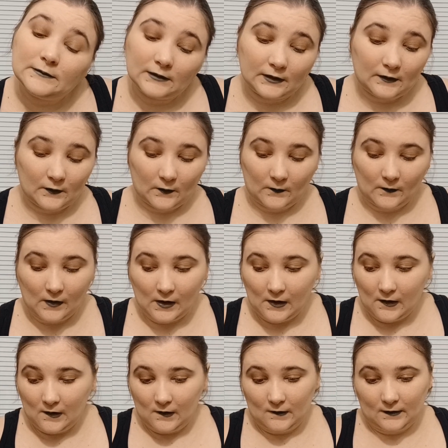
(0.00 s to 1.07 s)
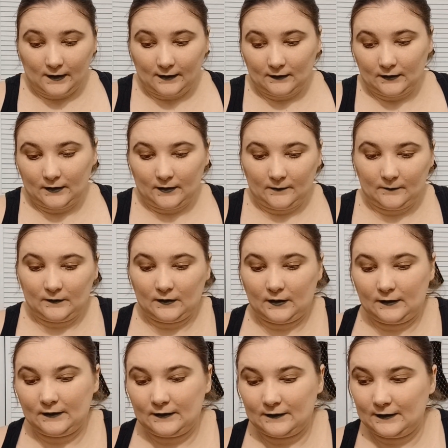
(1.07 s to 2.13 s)
So, okay. I'm going to
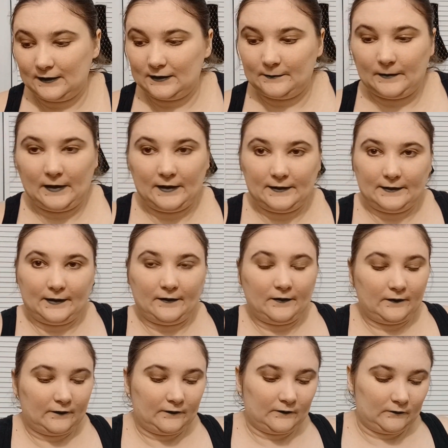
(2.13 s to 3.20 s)
clear this space out.